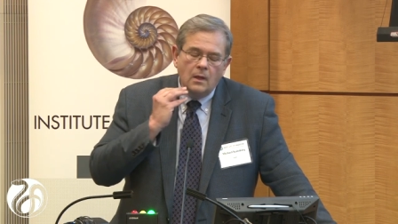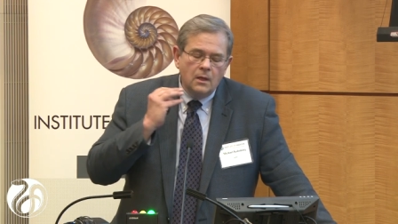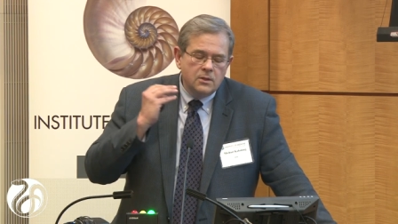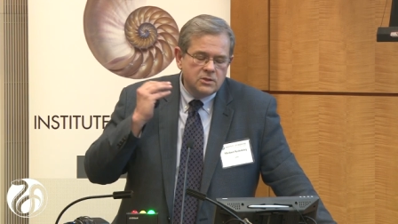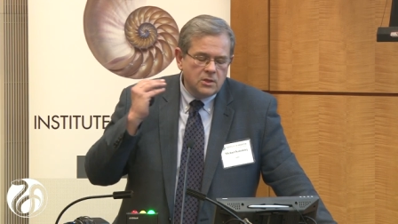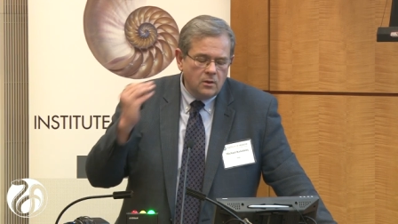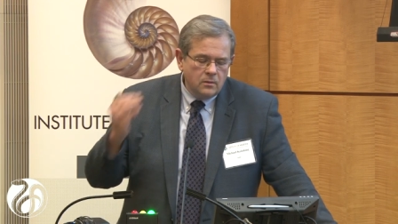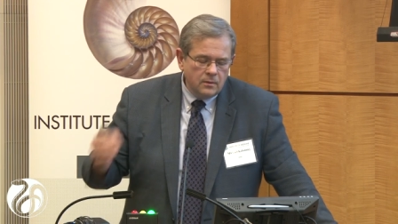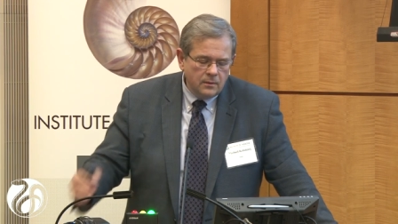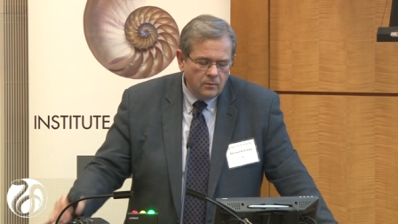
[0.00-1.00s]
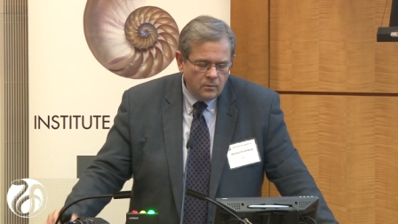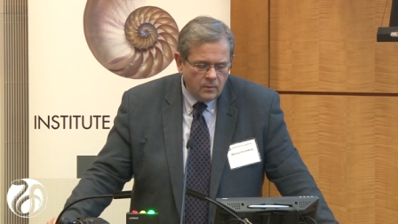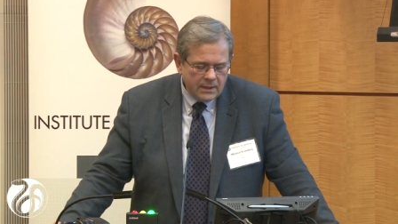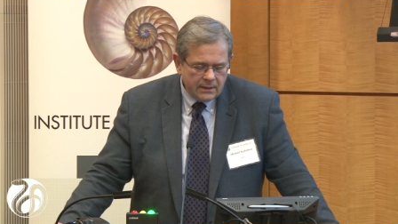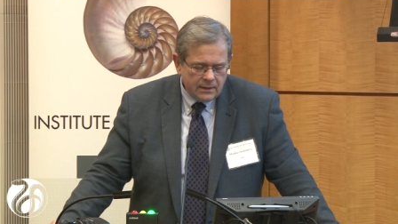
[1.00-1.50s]
So
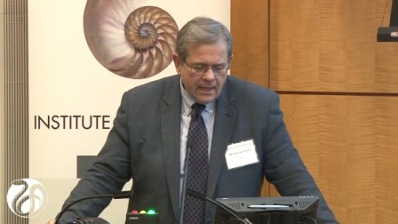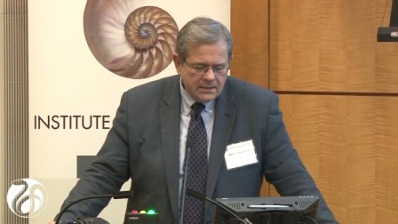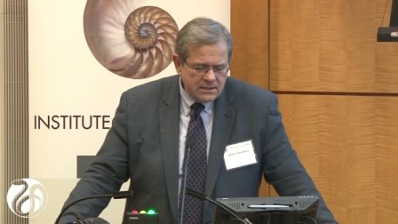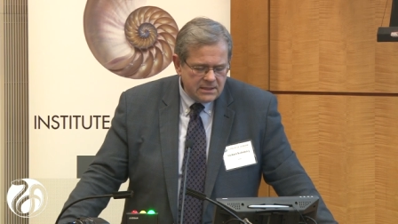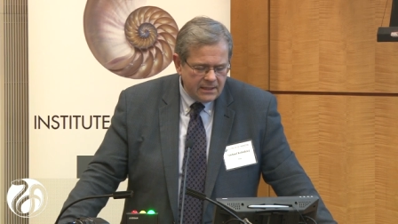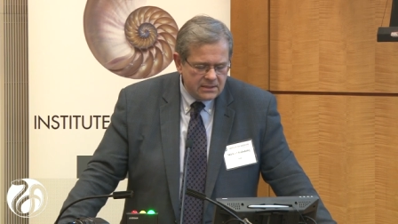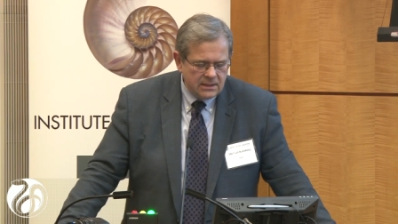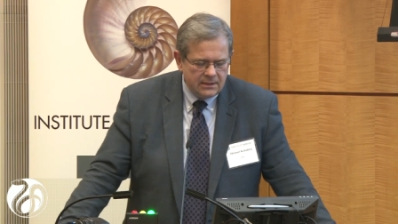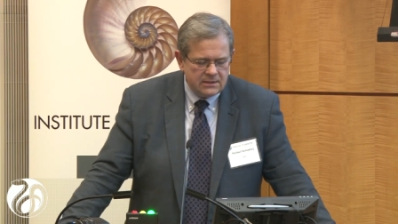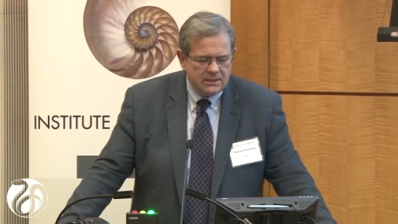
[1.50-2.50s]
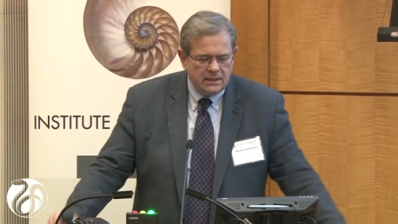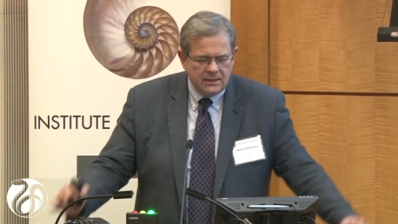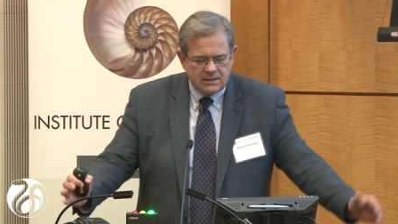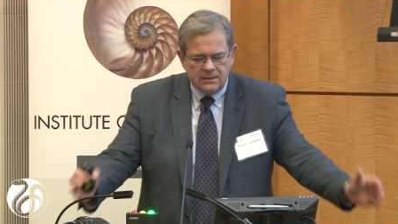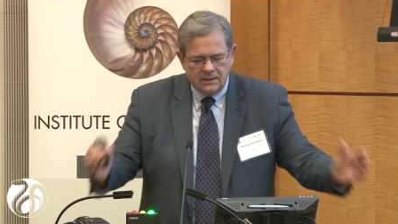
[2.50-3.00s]
what NCCN has done is they said,
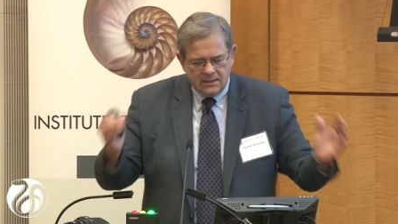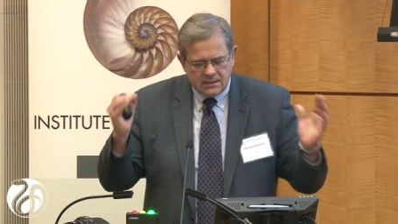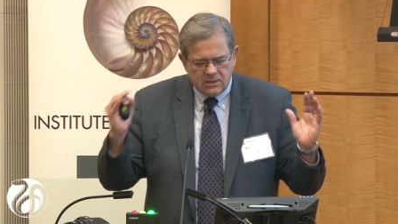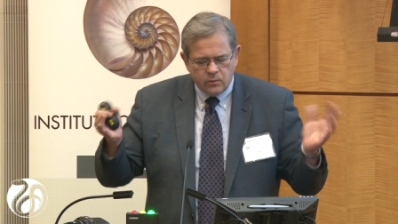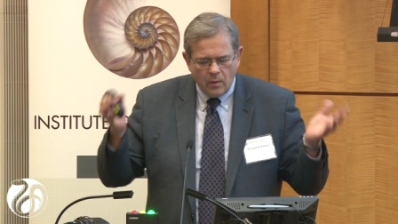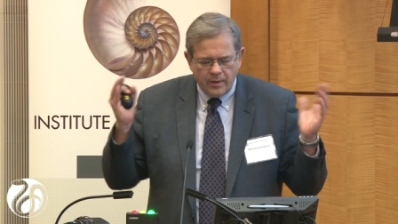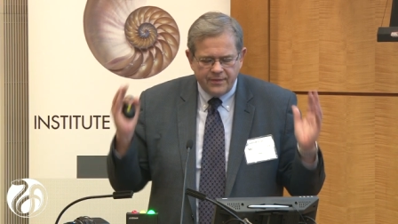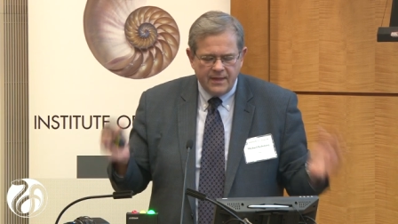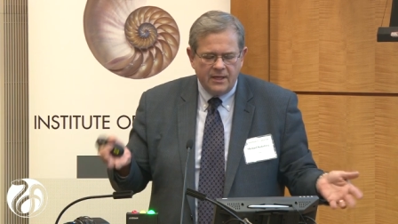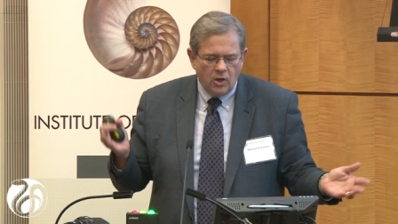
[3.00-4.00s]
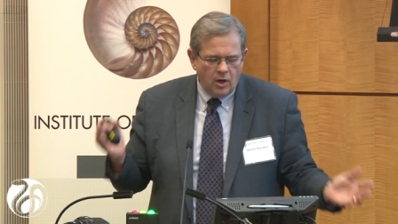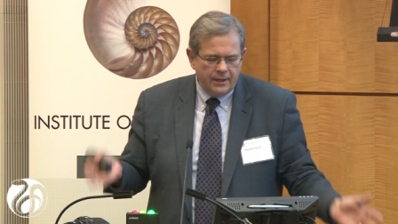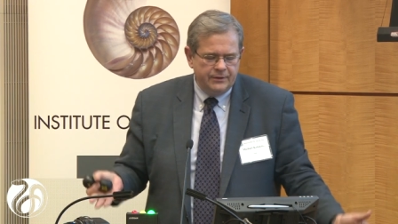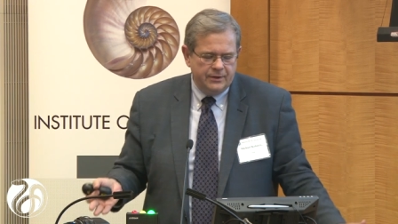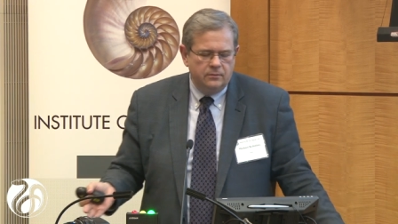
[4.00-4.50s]
listen, this is what we think you ought to
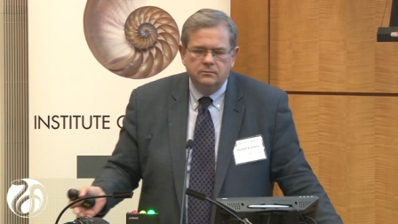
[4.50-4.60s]
do